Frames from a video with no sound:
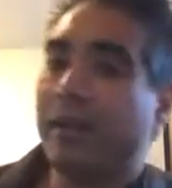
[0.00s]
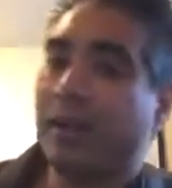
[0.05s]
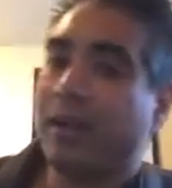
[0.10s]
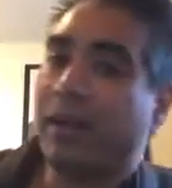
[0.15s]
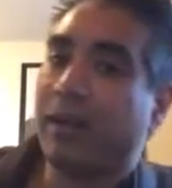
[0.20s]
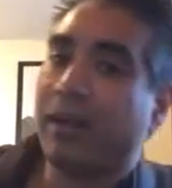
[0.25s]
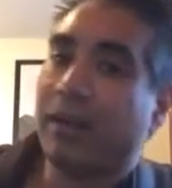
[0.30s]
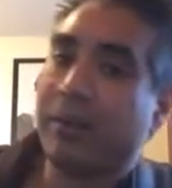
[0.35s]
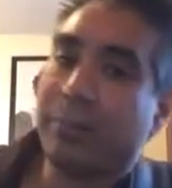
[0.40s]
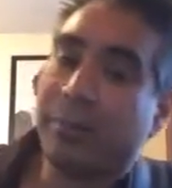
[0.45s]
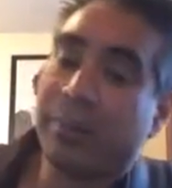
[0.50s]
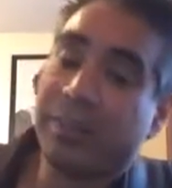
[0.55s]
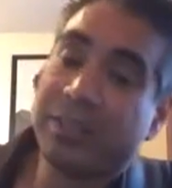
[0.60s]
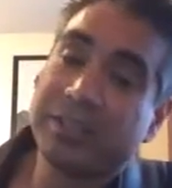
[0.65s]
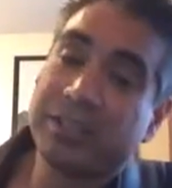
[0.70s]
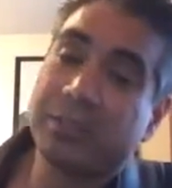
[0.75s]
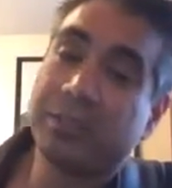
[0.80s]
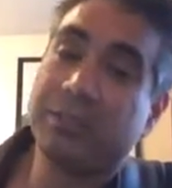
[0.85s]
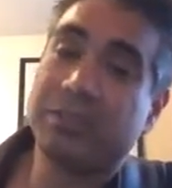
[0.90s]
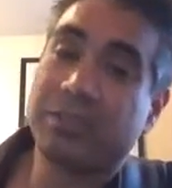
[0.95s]
But
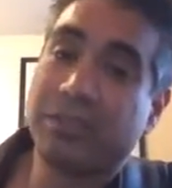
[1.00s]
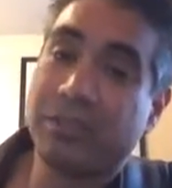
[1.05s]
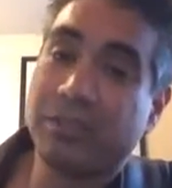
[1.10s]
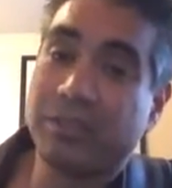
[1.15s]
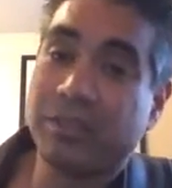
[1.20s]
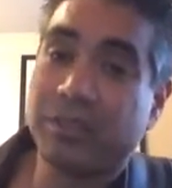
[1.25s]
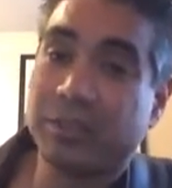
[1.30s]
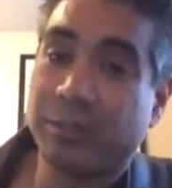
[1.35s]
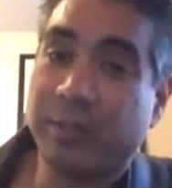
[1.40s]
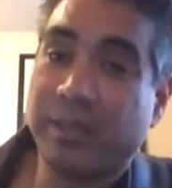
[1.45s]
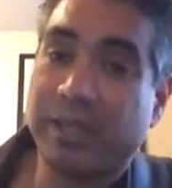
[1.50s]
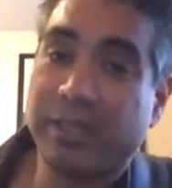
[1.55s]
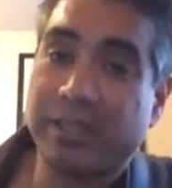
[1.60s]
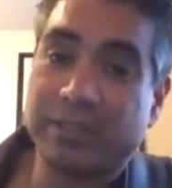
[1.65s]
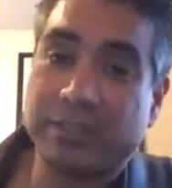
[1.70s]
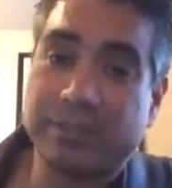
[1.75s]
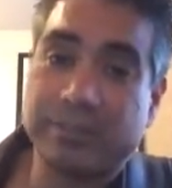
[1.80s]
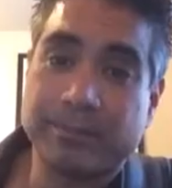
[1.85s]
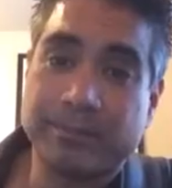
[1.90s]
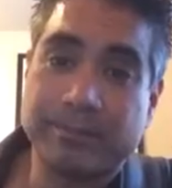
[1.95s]
it's some serious
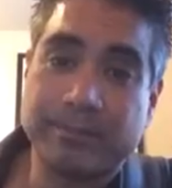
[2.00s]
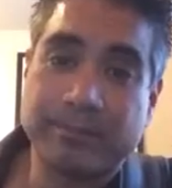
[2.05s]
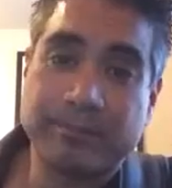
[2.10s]
bass.